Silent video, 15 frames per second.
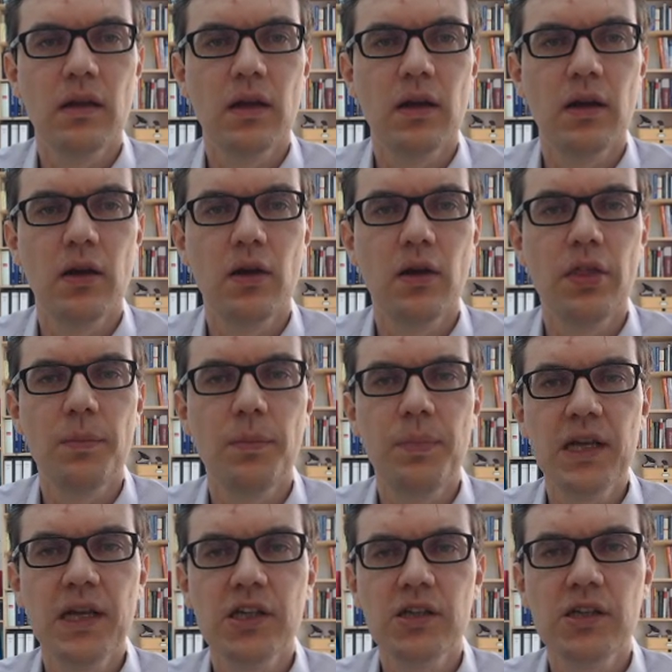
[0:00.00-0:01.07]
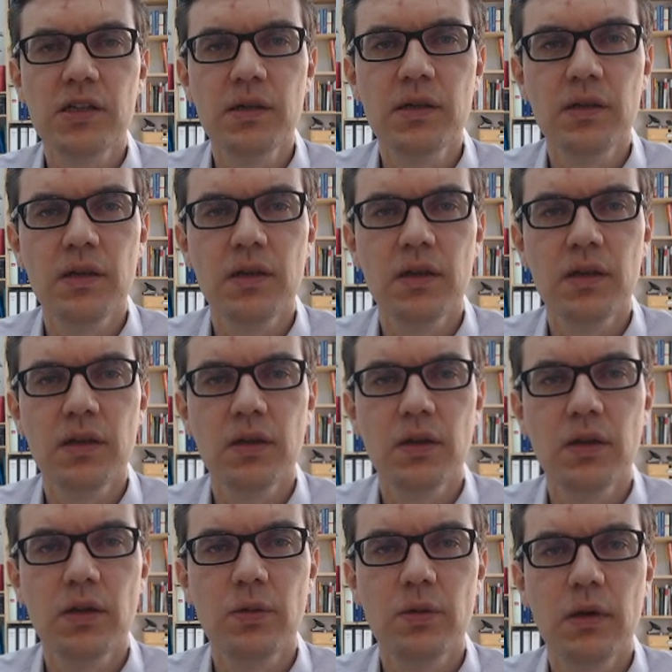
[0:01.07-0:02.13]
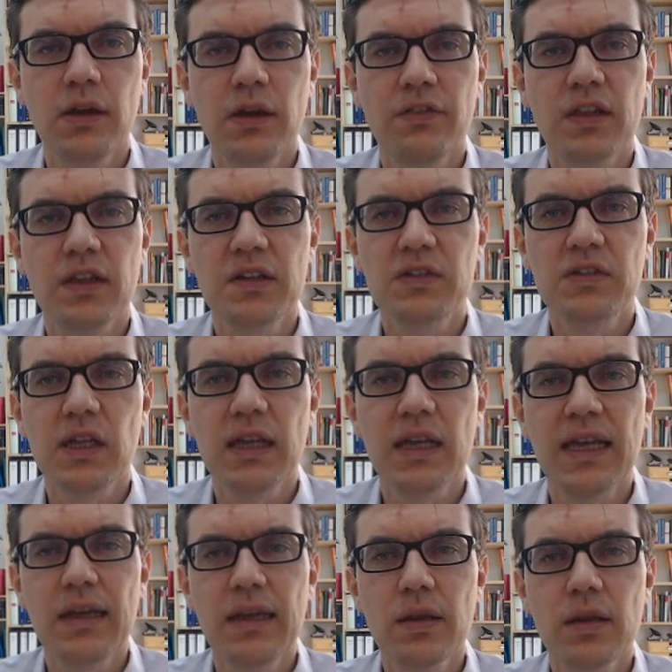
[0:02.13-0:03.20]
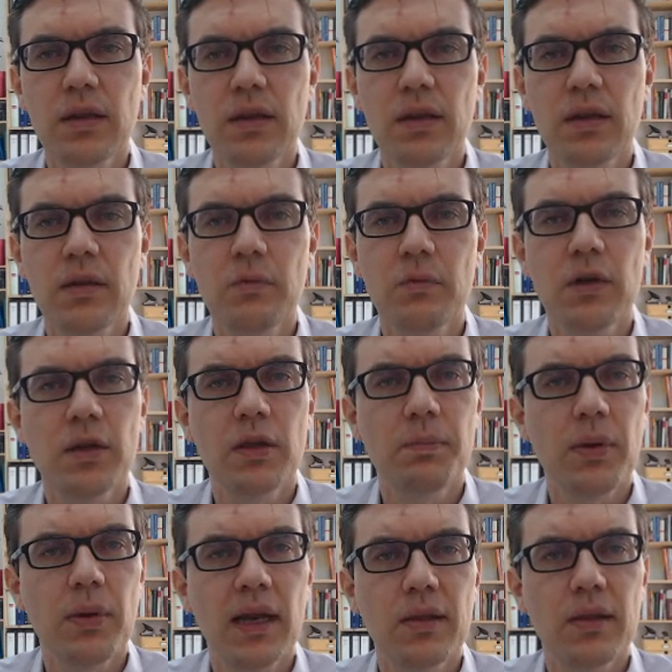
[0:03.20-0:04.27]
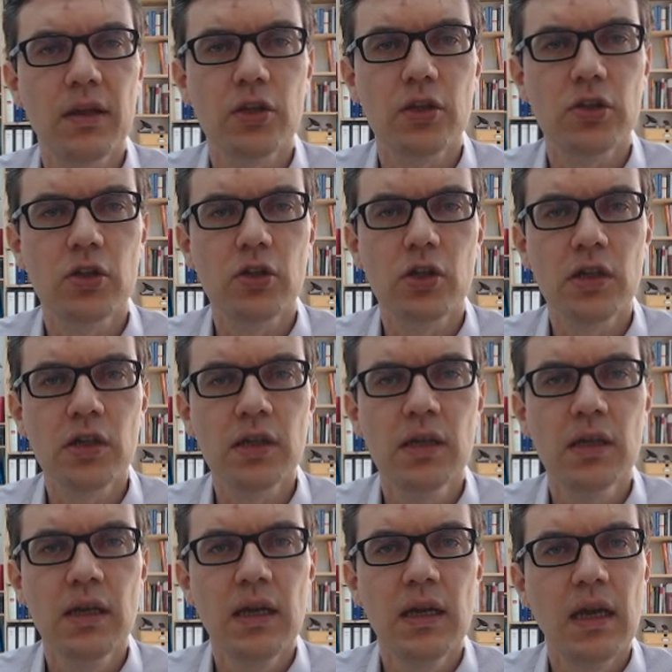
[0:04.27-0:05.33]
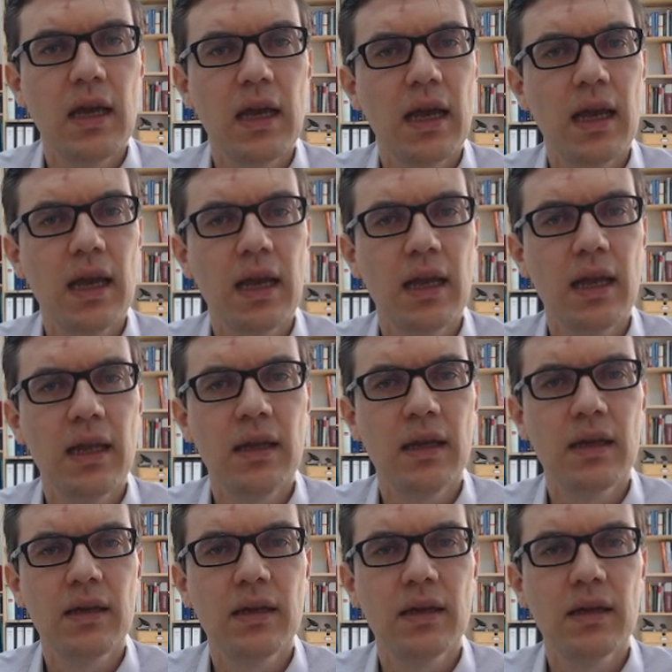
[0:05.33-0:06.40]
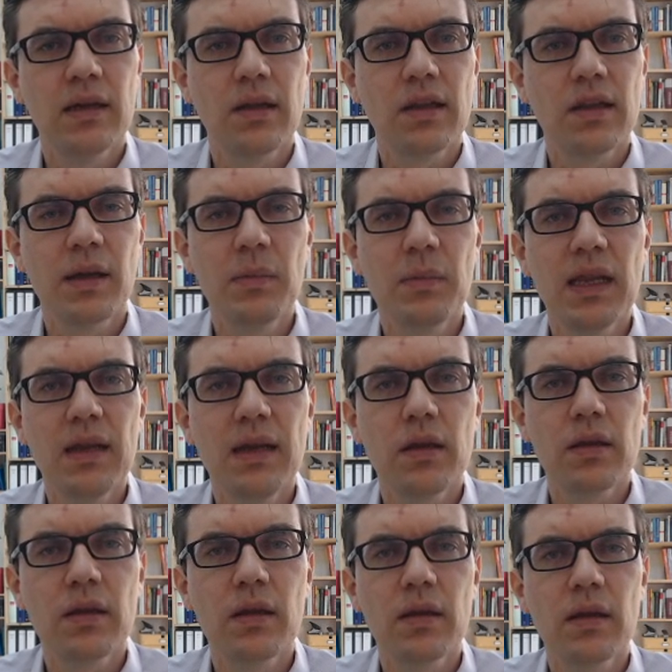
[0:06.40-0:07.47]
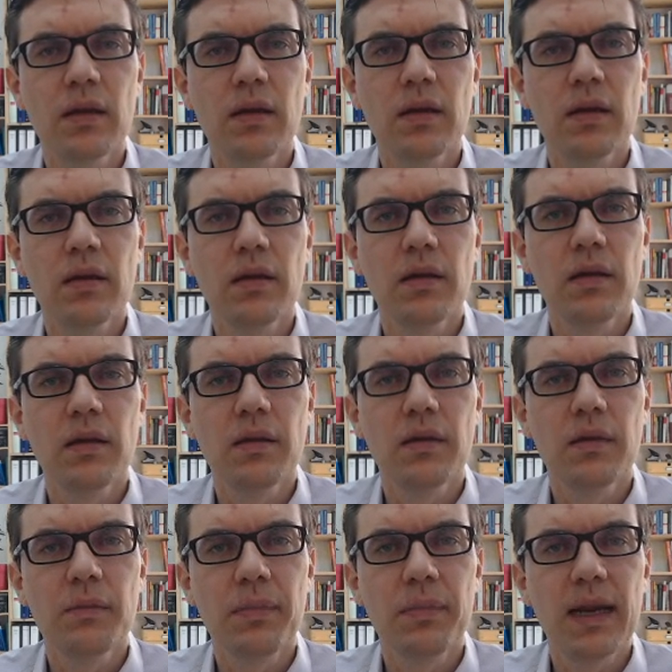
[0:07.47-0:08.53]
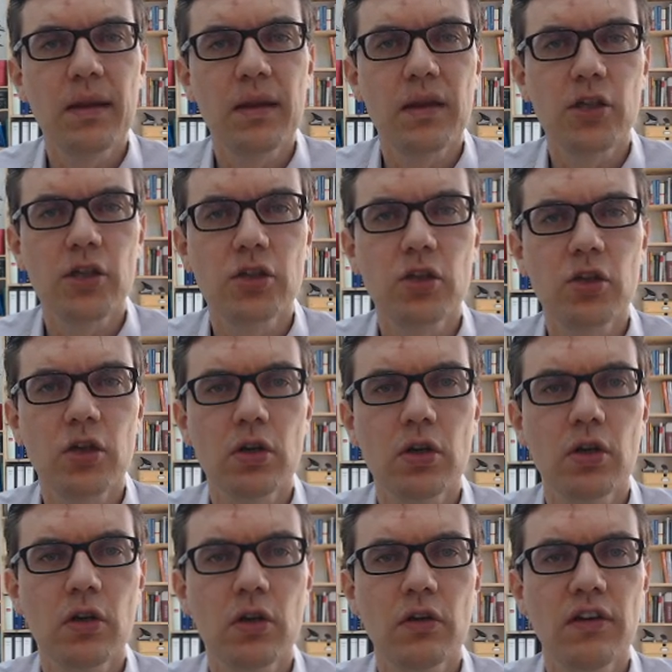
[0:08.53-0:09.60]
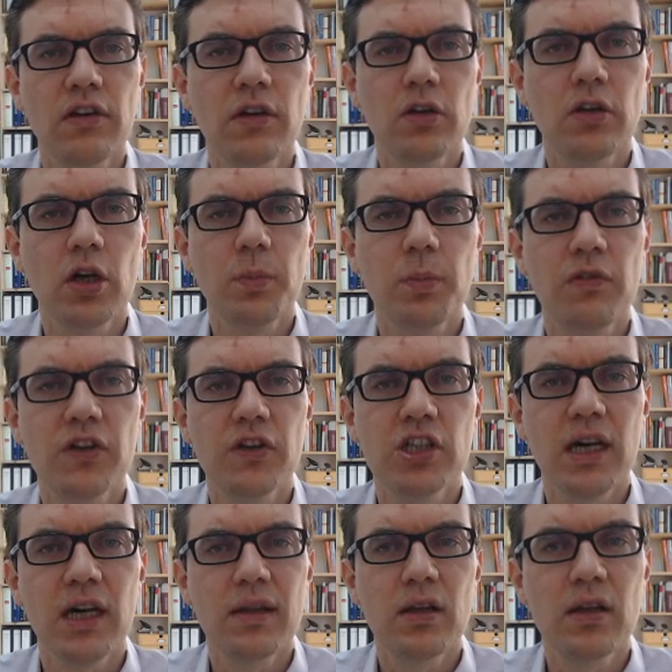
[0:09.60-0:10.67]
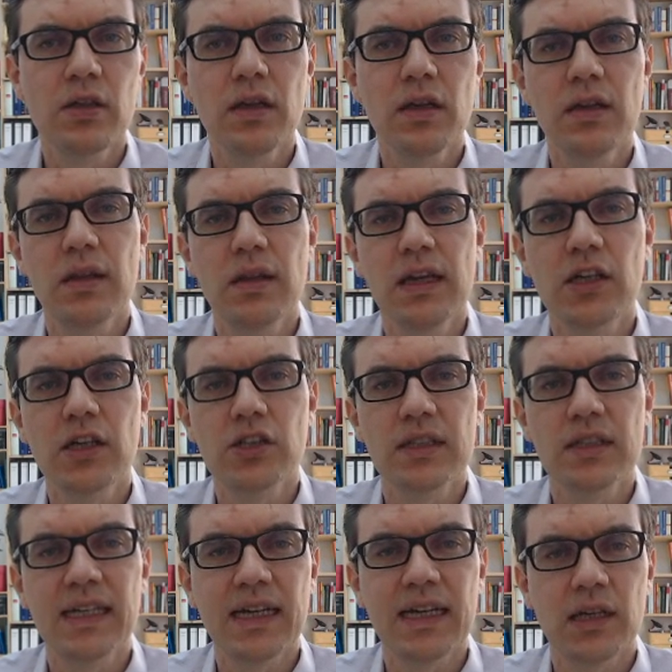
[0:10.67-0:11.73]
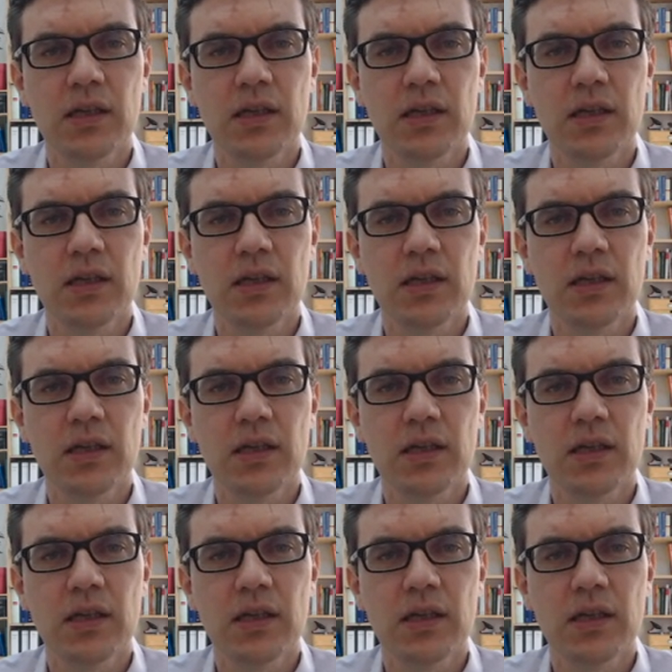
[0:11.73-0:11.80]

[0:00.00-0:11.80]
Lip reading: On the picture you have several lanes where the pallets are stored, and in some lanes pallets are stored on top of each other, they are stacked.